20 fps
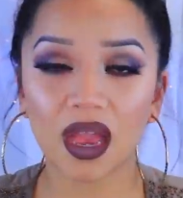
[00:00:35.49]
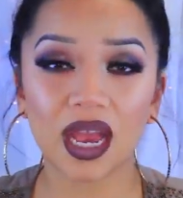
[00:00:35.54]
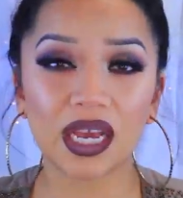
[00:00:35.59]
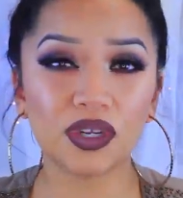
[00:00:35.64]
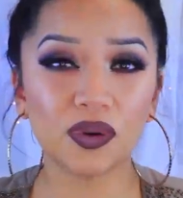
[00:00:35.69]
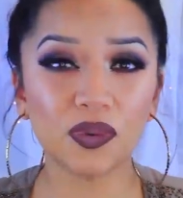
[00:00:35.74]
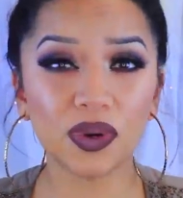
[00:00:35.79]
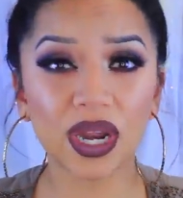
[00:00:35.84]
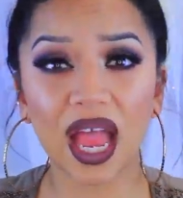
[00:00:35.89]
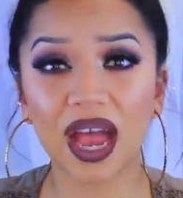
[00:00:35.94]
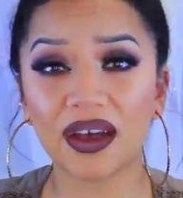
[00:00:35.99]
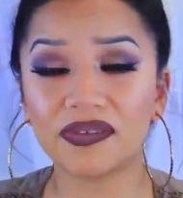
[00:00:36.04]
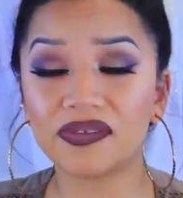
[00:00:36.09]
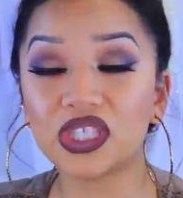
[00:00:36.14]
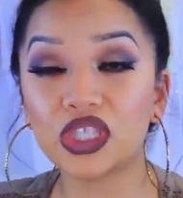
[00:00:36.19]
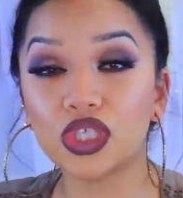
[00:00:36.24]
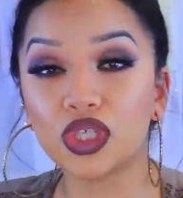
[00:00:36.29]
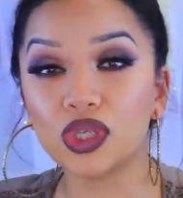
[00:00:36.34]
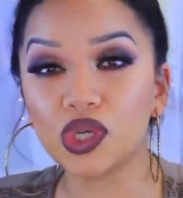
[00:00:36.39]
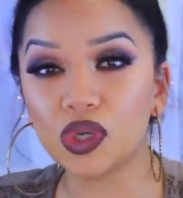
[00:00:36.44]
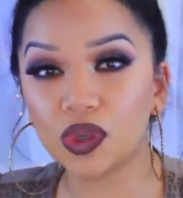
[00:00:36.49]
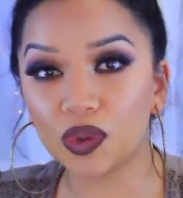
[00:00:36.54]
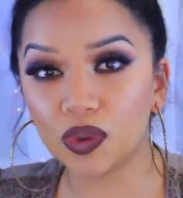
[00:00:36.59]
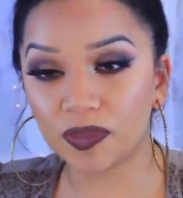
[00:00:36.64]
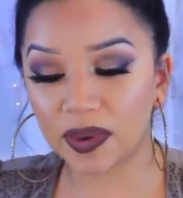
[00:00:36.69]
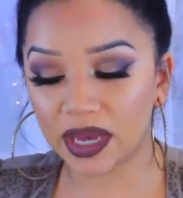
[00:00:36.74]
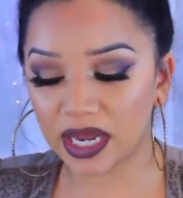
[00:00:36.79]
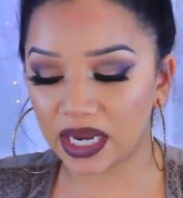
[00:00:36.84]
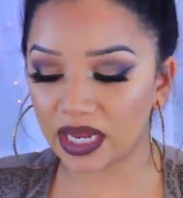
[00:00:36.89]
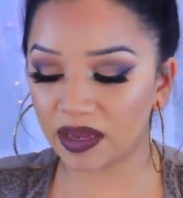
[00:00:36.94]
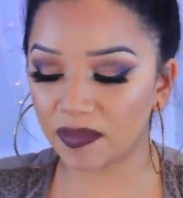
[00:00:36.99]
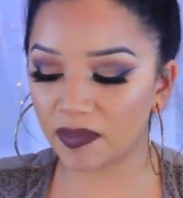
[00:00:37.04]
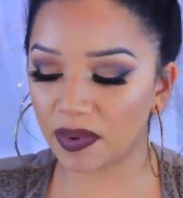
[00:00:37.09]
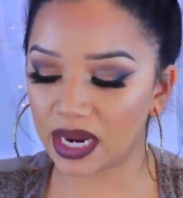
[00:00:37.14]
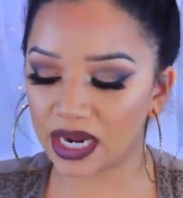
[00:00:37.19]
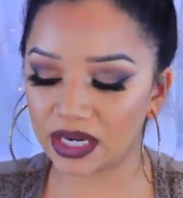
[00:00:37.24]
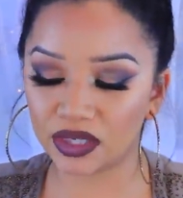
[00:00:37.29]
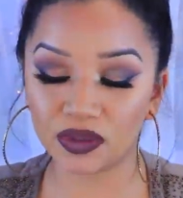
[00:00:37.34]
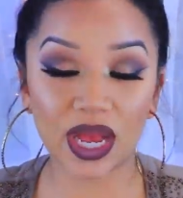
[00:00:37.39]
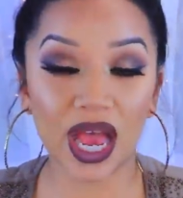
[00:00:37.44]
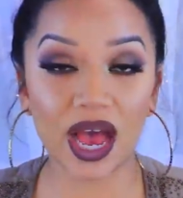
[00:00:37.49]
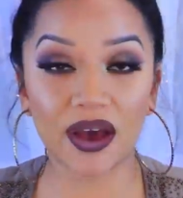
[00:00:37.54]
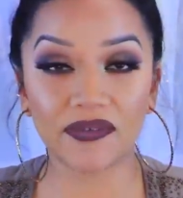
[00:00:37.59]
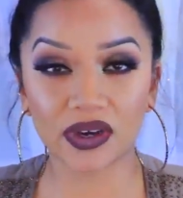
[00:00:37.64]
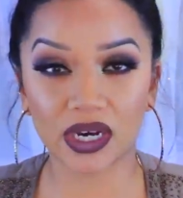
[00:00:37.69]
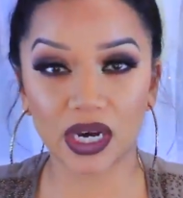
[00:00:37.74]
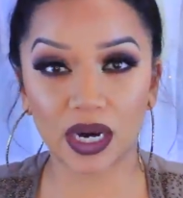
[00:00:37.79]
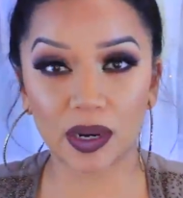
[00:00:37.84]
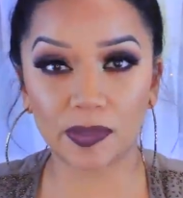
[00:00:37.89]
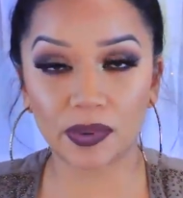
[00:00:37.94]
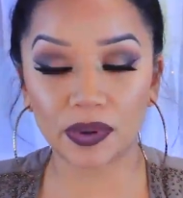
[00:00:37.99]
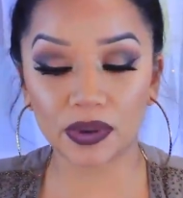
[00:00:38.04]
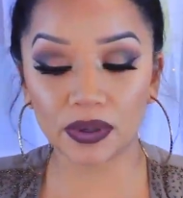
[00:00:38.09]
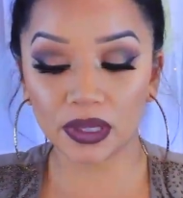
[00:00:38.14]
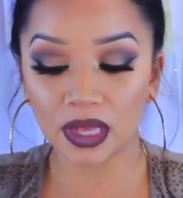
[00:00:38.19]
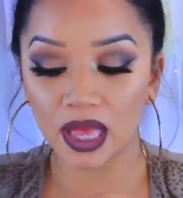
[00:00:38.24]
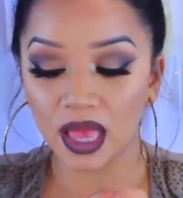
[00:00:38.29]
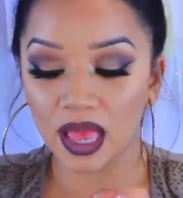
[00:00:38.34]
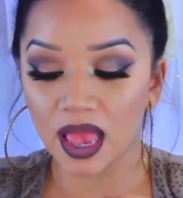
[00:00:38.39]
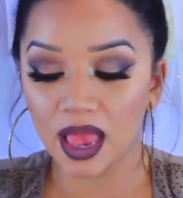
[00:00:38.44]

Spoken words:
I don't have too many, but I do have a couple.